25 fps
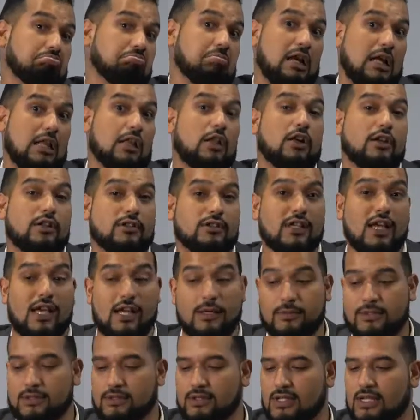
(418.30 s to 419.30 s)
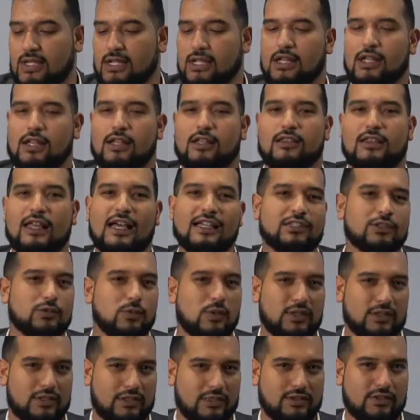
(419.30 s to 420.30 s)
a lot of times. That's
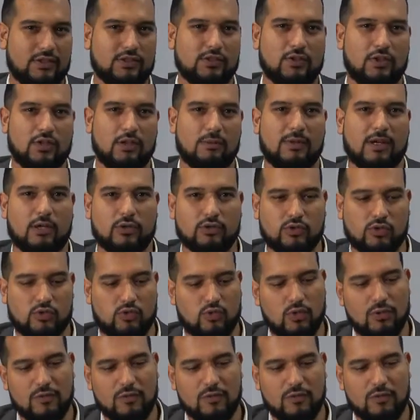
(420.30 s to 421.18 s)
what this is all about. So you